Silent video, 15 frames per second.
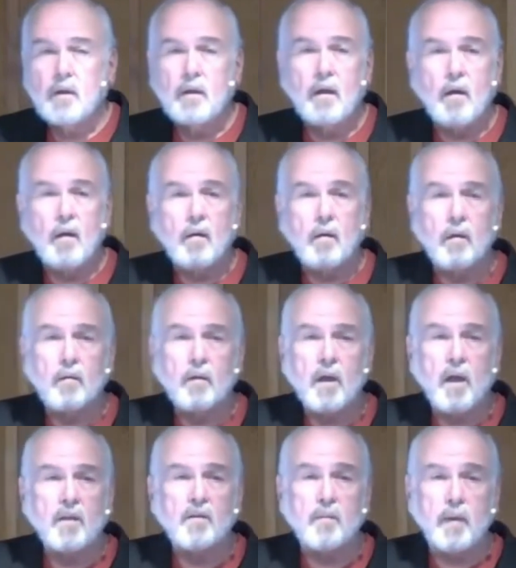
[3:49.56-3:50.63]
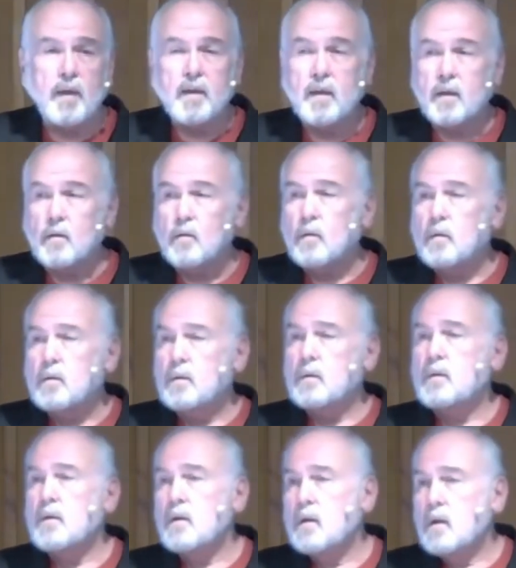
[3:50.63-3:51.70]
are a cosmic giggle
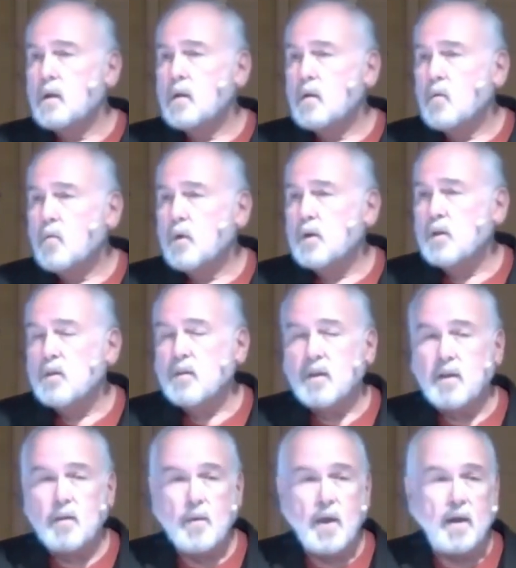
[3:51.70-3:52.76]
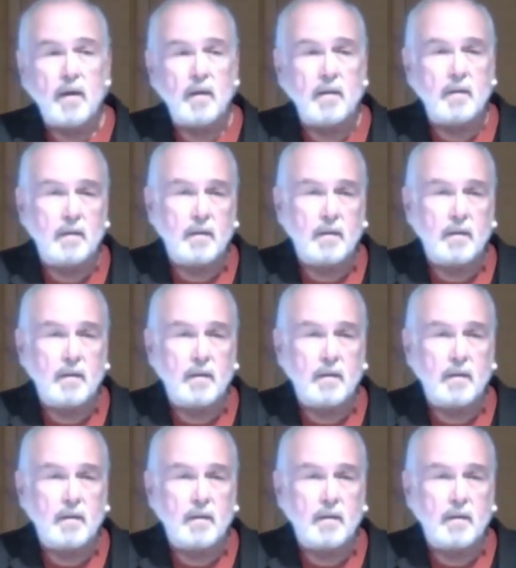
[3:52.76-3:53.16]
when you think about it.